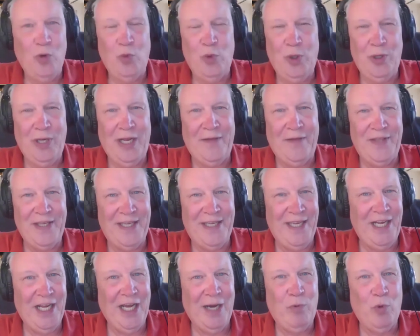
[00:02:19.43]
we would have to
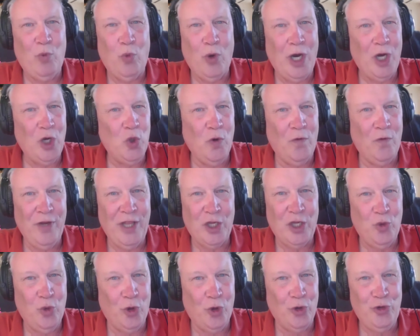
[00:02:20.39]
get up, walk over to
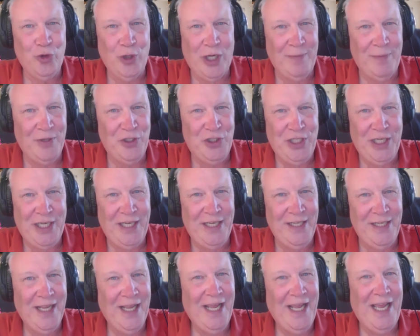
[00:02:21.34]
the Quotron
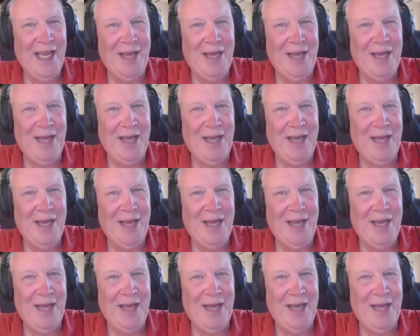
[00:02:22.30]
machine,